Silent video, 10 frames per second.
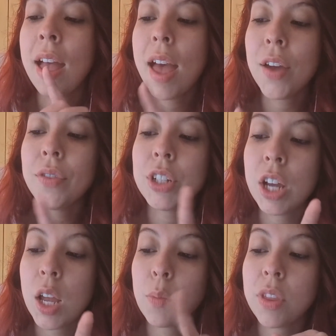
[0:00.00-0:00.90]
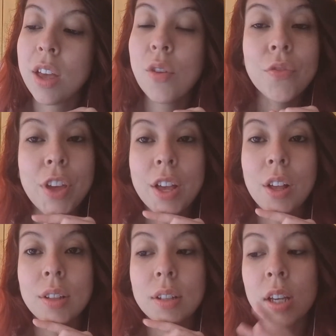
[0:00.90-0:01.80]
Every time, without
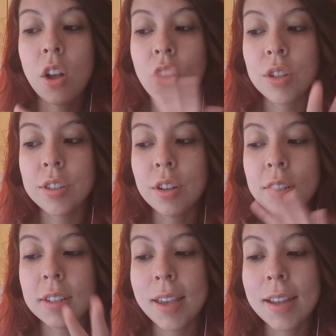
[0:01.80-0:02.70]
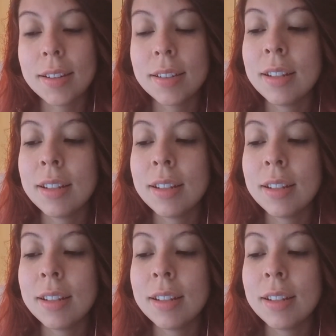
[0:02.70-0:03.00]
fail, it all starts again.